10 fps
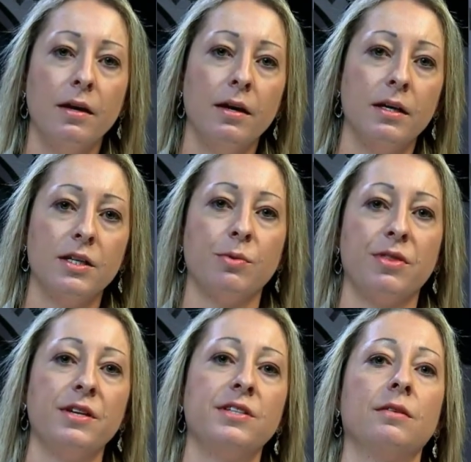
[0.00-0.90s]
It is
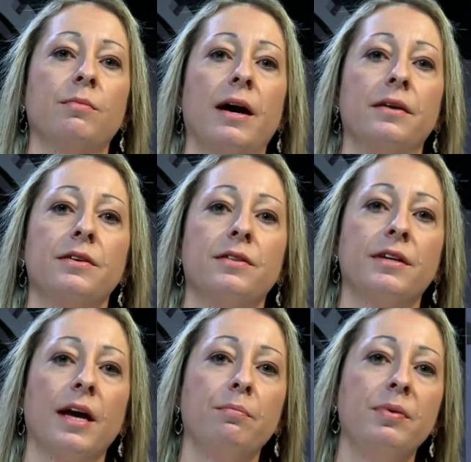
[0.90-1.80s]
with this in mind
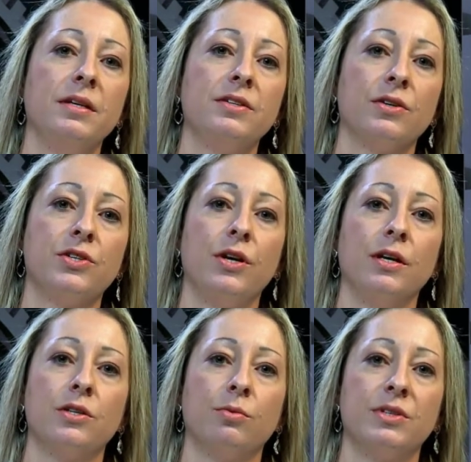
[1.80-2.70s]
that companies are
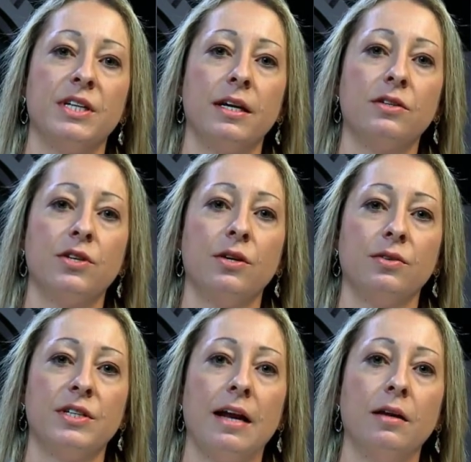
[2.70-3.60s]
turning towards external
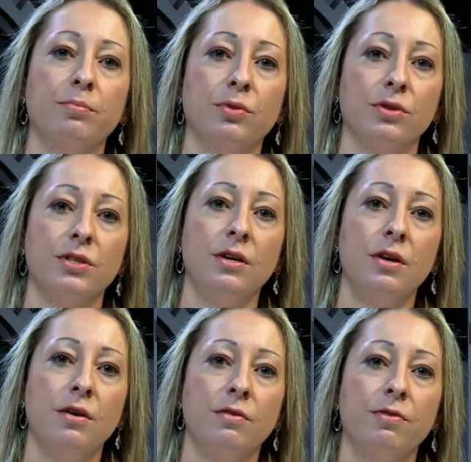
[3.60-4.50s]
talent pools
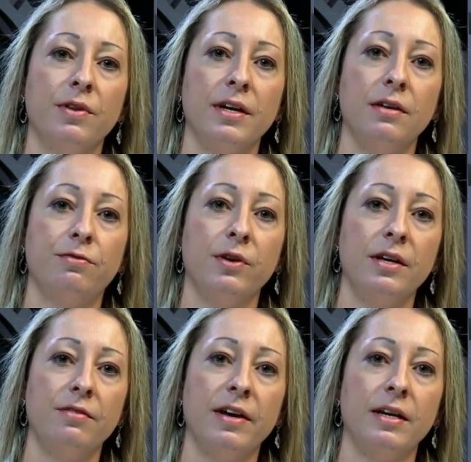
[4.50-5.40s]
for
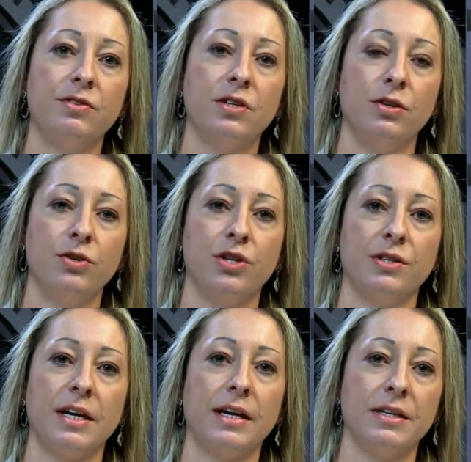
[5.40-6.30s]
innovative
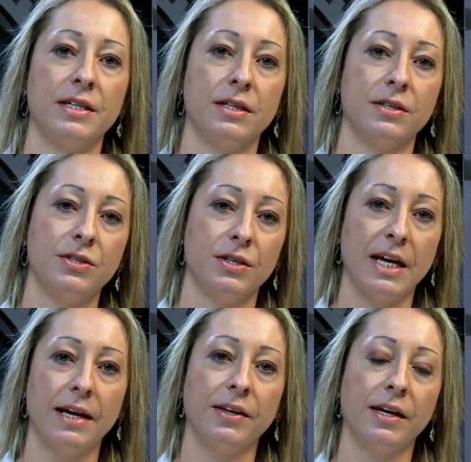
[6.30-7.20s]
solutions and ideas to
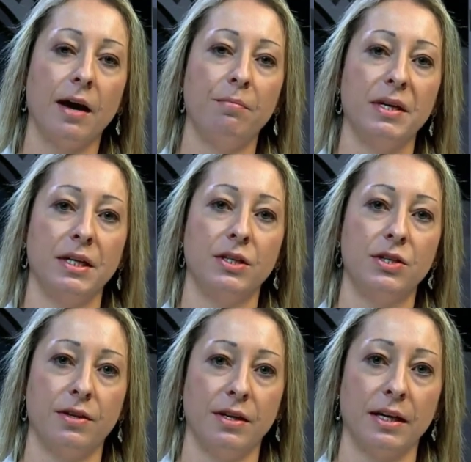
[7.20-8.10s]
take their company
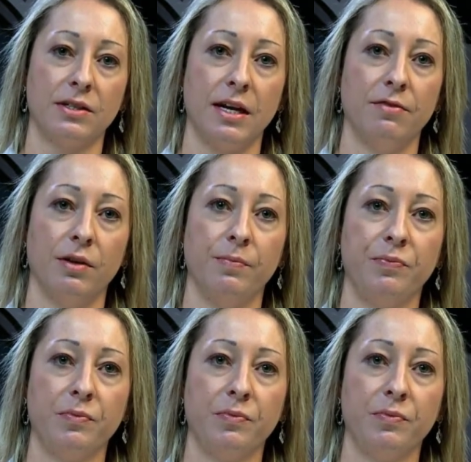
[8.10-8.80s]
to the next level.